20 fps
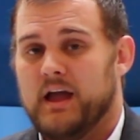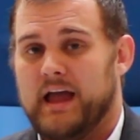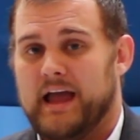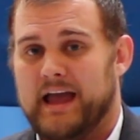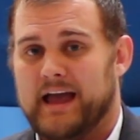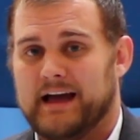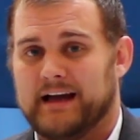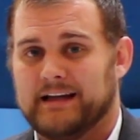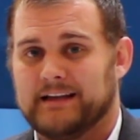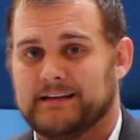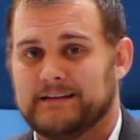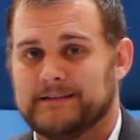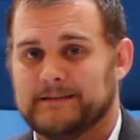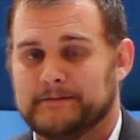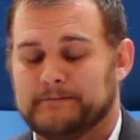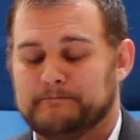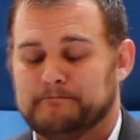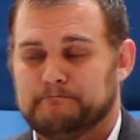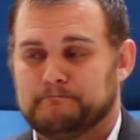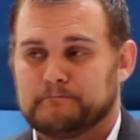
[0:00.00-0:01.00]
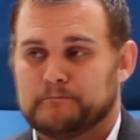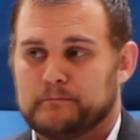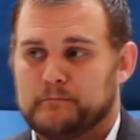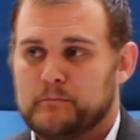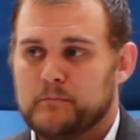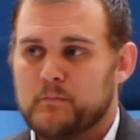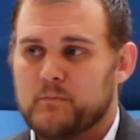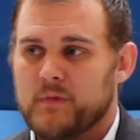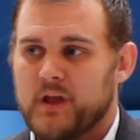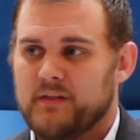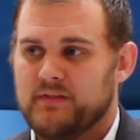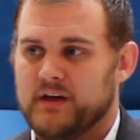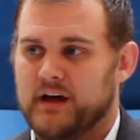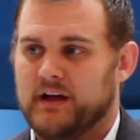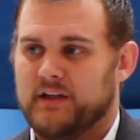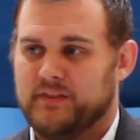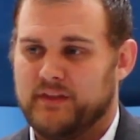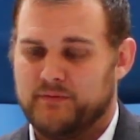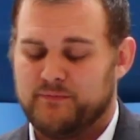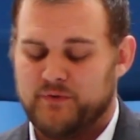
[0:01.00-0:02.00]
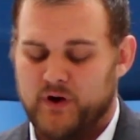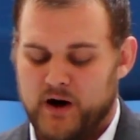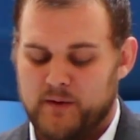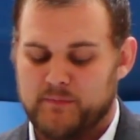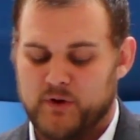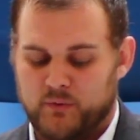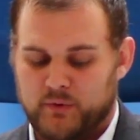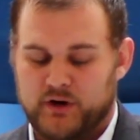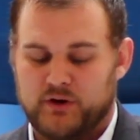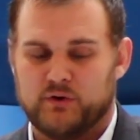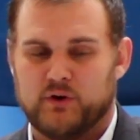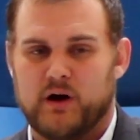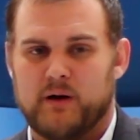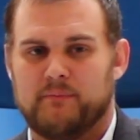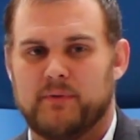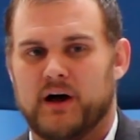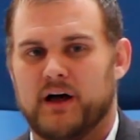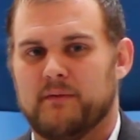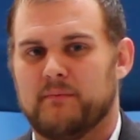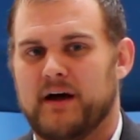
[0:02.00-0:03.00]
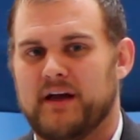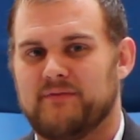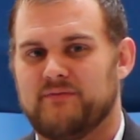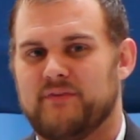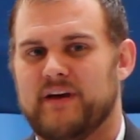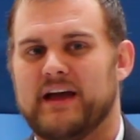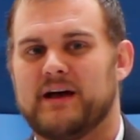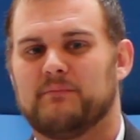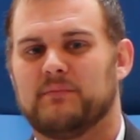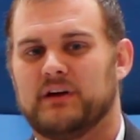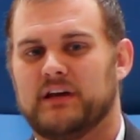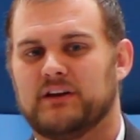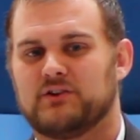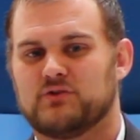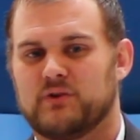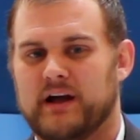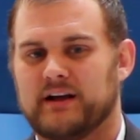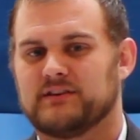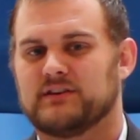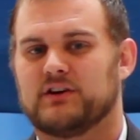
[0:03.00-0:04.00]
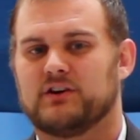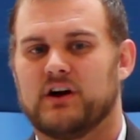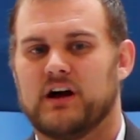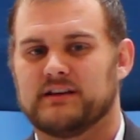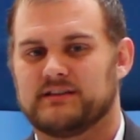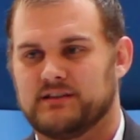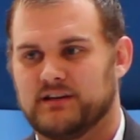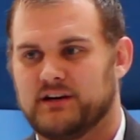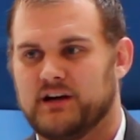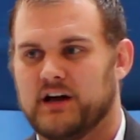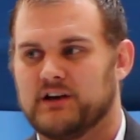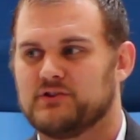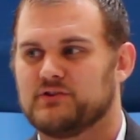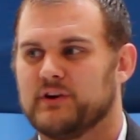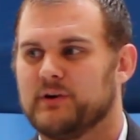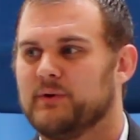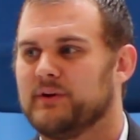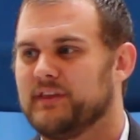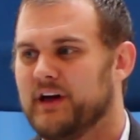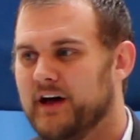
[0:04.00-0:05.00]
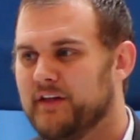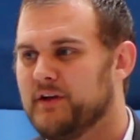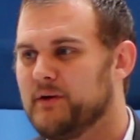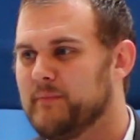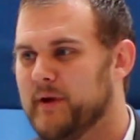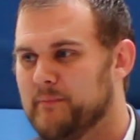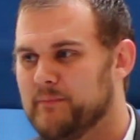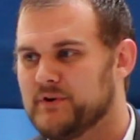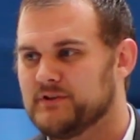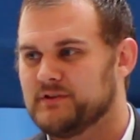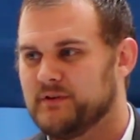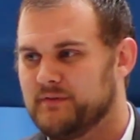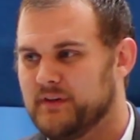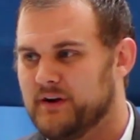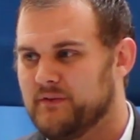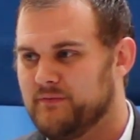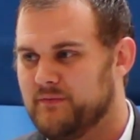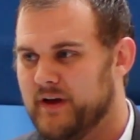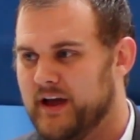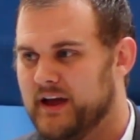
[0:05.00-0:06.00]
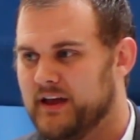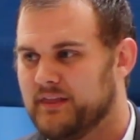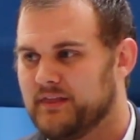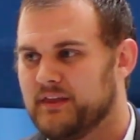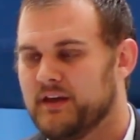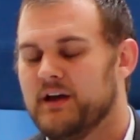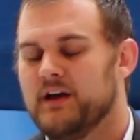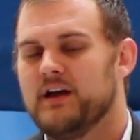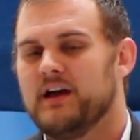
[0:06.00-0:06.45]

And the, the farm that we grew up on, my family trekked across the country with other members of their faith.